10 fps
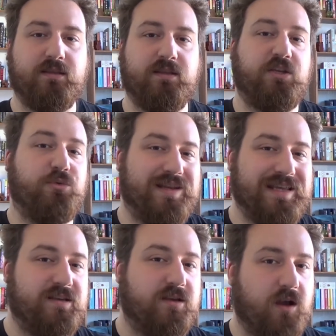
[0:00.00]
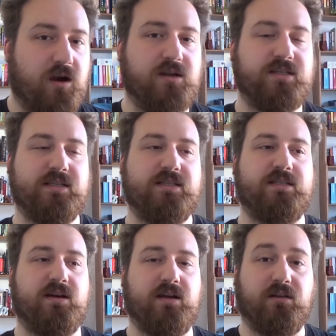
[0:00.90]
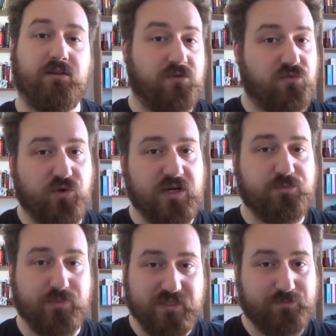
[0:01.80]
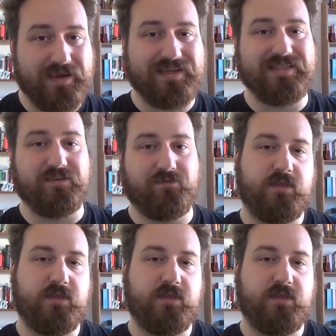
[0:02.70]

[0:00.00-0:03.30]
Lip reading: the unique Carter style, the fresh perspective.